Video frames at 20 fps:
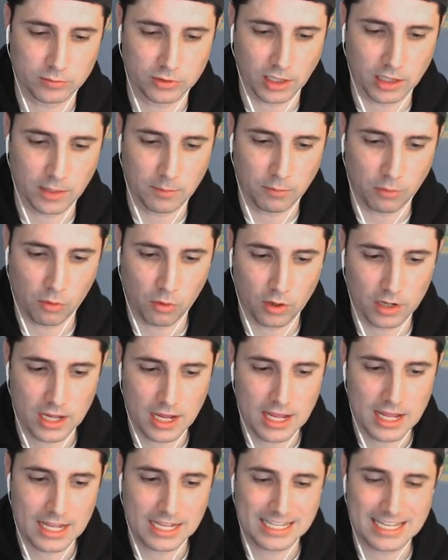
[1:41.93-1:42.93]
on the board
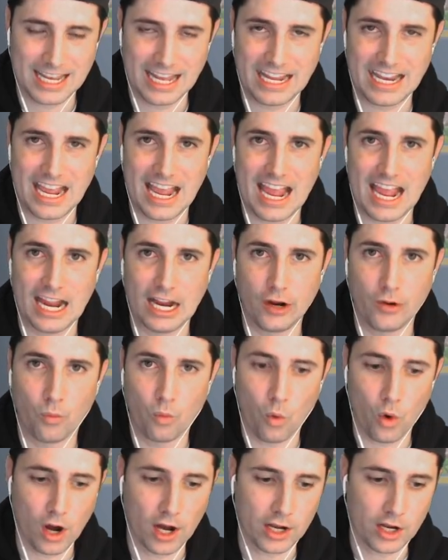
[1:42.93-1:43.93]
get a
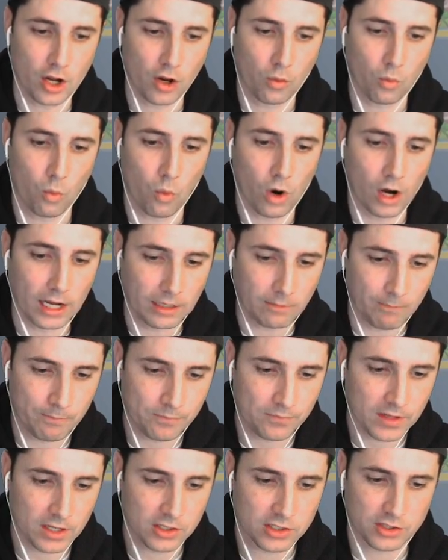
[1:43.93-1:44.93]
1/1.
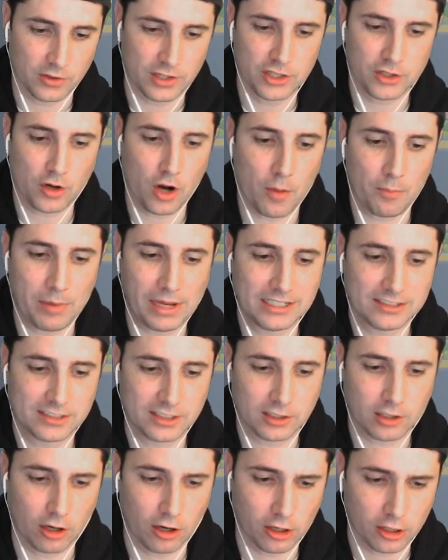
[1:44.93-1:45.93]
So these are all basic
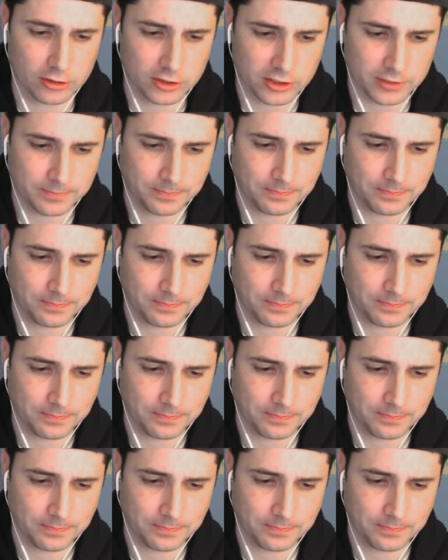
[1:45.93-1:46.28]
cards.